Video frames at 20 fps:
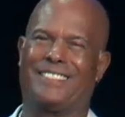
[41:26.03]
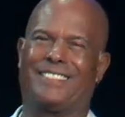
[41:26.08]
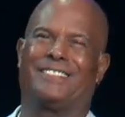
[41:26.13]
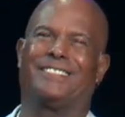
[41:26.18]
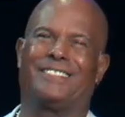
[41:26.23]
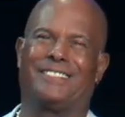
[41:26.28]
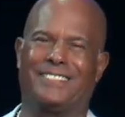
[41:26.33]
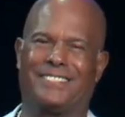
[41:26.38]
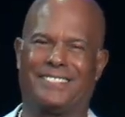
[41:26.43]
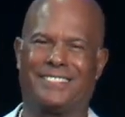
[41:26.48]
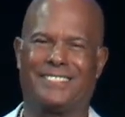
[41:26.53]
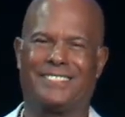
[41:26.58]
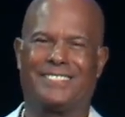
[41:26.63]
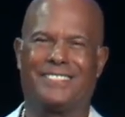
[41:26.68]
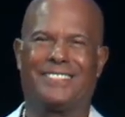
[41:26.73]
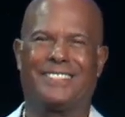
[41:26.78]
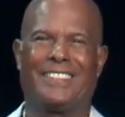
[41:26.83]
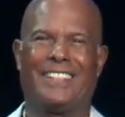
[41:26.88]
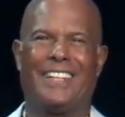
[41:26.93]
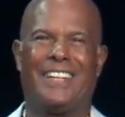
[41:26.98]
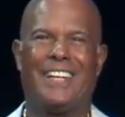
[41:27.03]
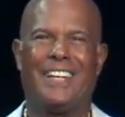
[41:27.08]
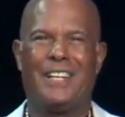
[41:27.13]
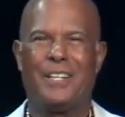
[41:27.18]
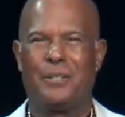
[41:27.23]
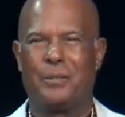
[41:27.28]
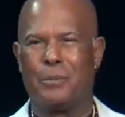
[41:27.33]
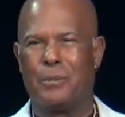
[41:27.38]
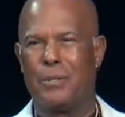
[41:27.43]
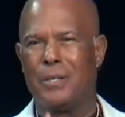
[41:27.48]
I
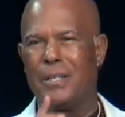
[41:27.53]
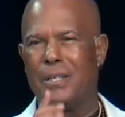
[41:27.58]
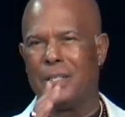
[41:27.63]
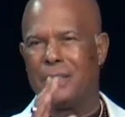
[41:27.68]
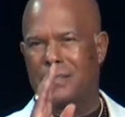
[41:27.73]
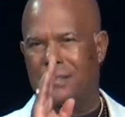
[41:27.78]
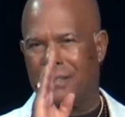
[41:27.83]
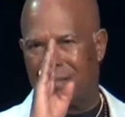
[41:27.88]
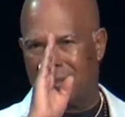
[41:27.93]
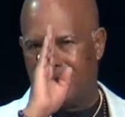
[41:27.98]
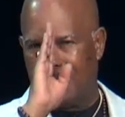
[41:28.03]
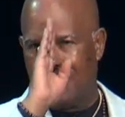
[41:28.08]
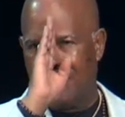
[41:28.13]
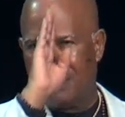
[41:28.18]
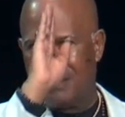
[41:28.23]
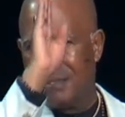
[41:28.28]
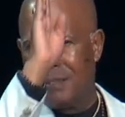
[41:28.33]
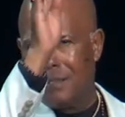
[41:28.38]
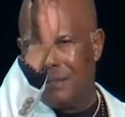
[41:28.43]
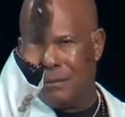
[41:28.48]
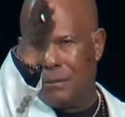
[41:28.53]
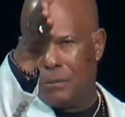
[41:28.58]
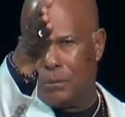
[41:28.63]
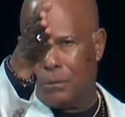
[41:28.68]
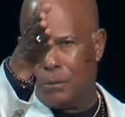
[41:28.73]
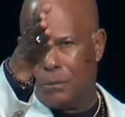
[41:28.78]
see it. We see anew.